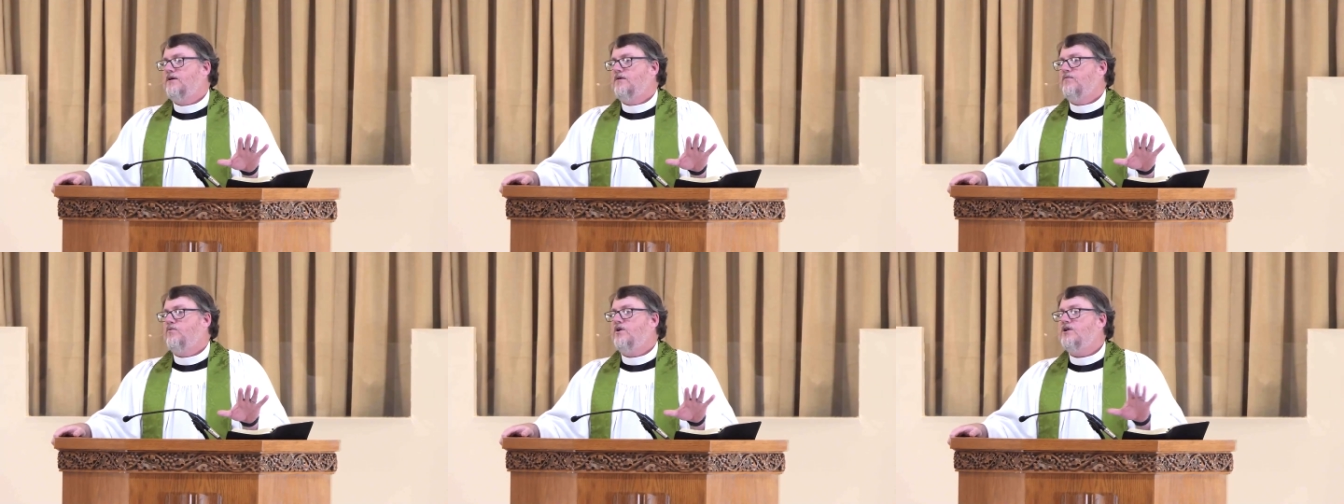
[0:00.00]

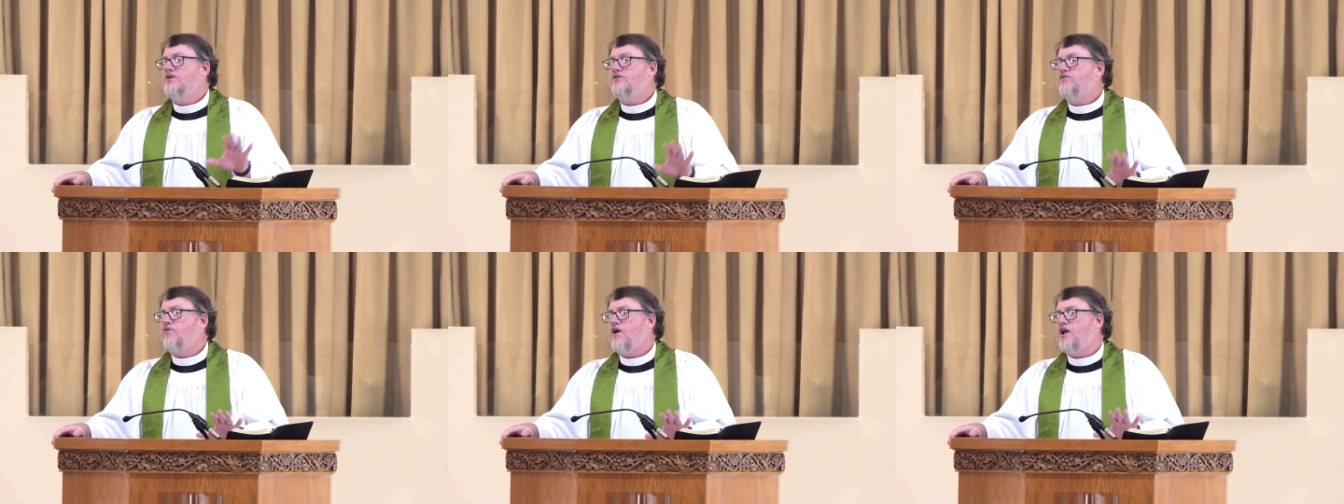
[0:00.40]
what an
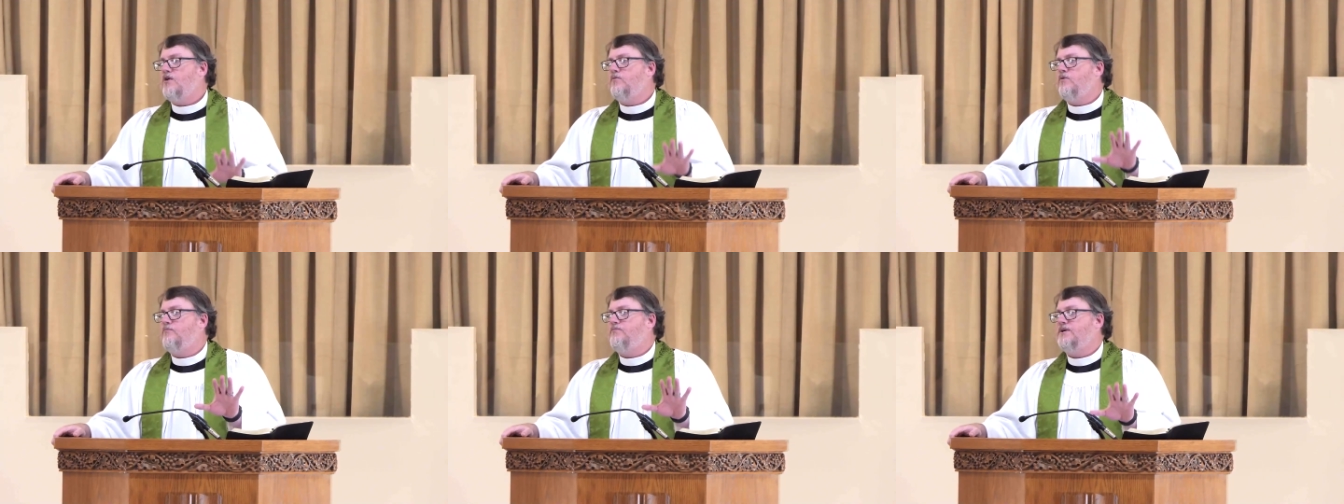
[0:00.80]

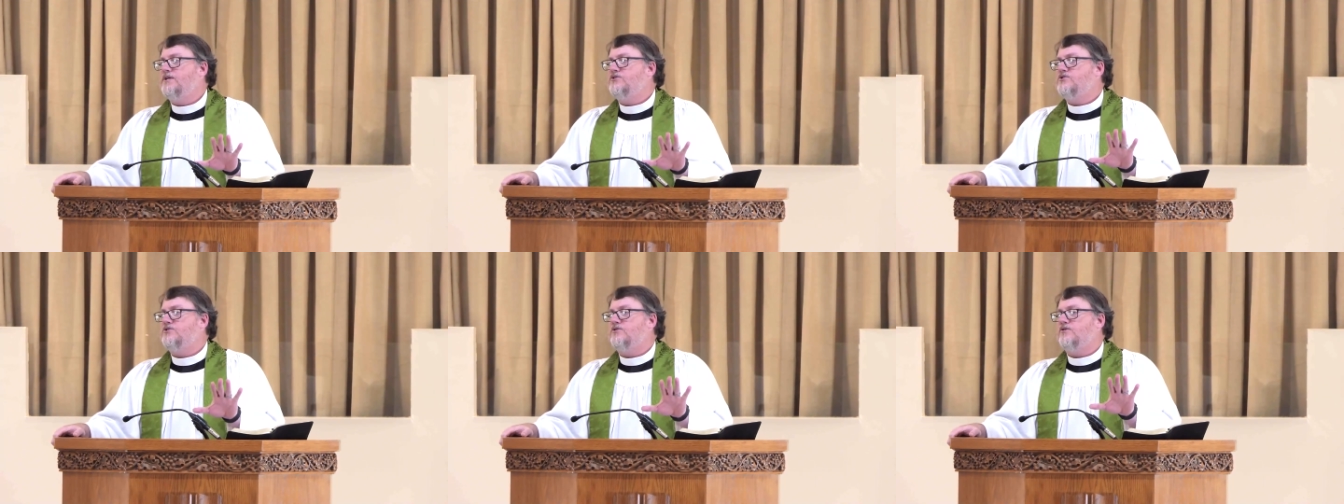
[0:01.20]
incredible
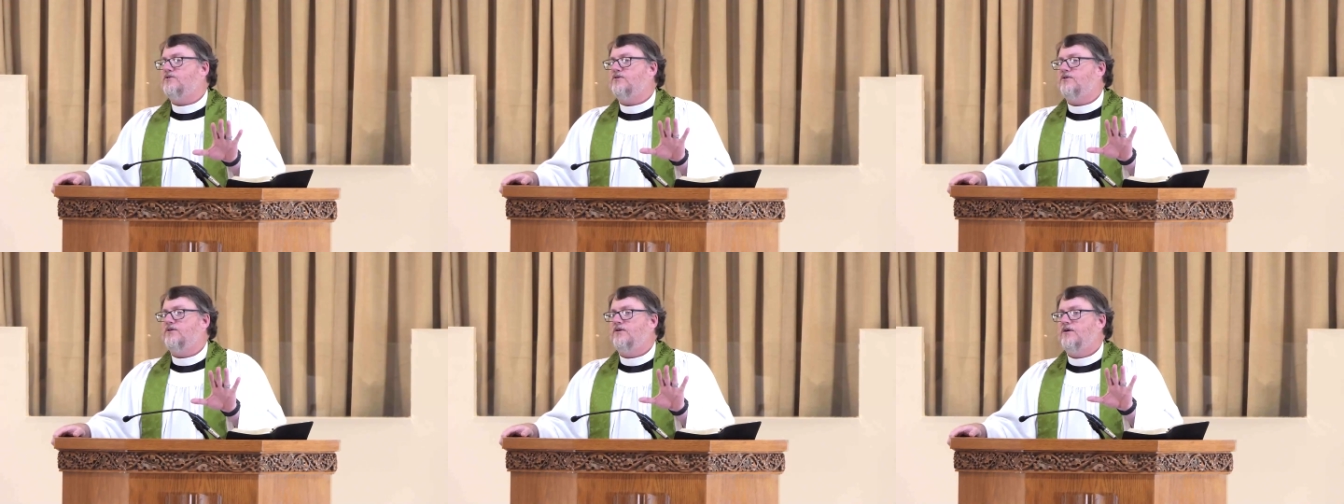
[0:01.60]

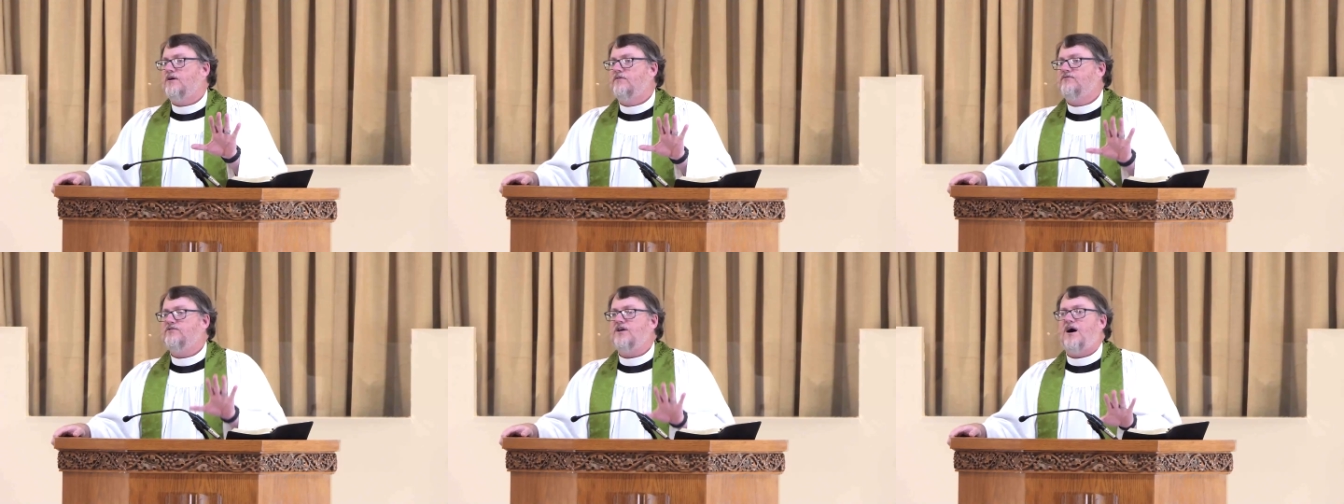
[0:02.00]
picture
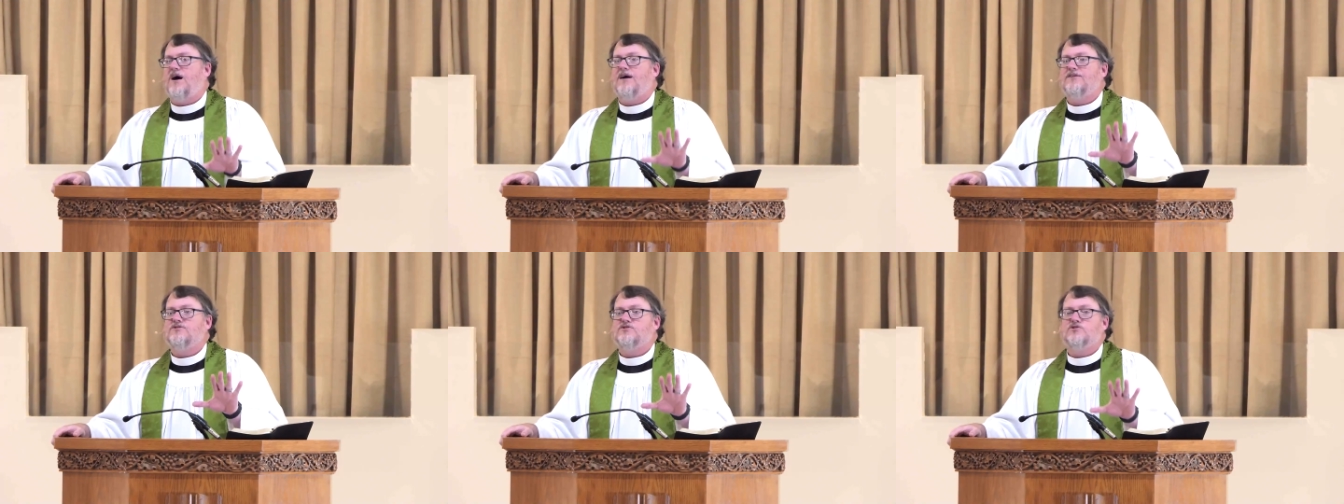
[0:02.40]
of
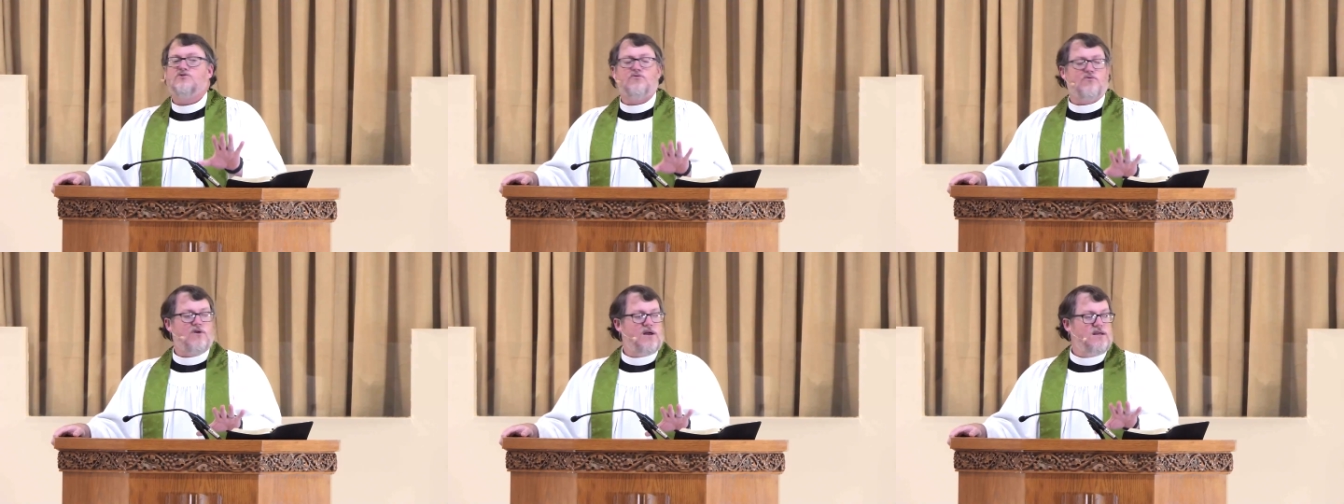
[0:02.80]
God's
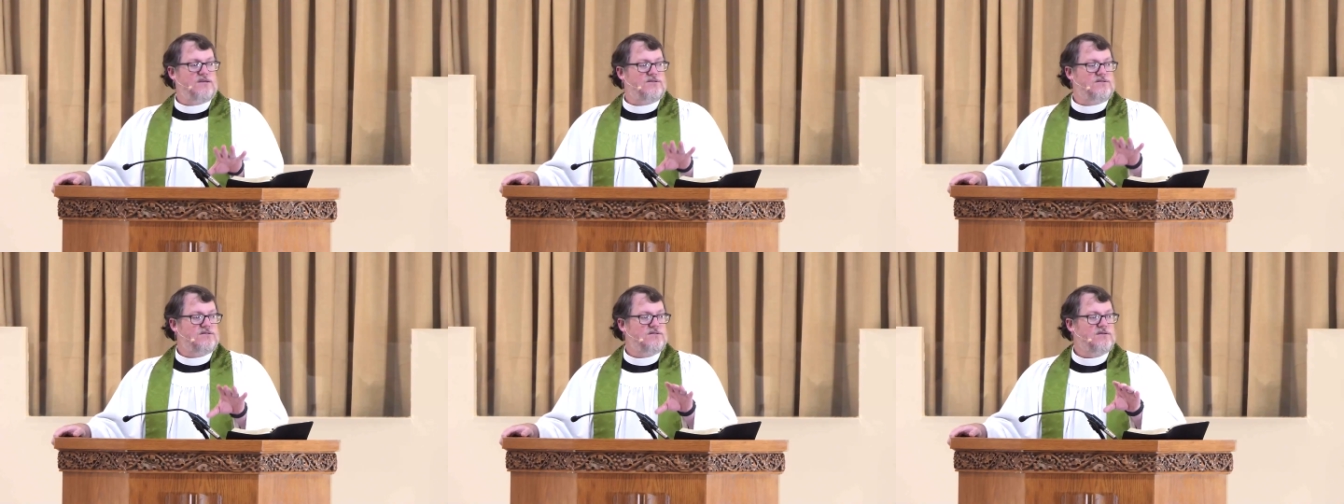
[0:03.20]

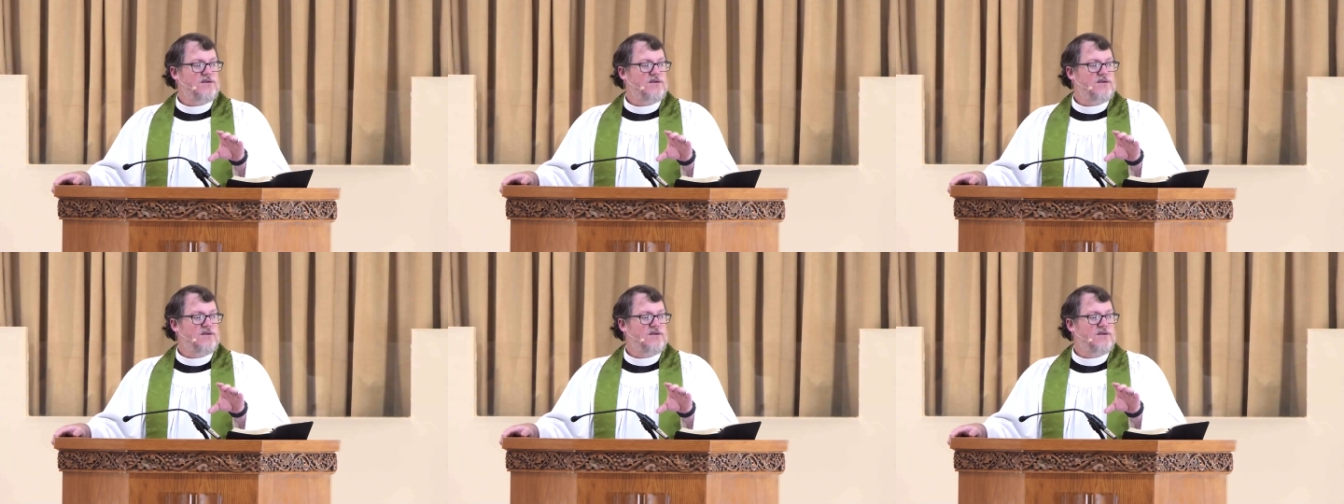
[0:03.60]
grace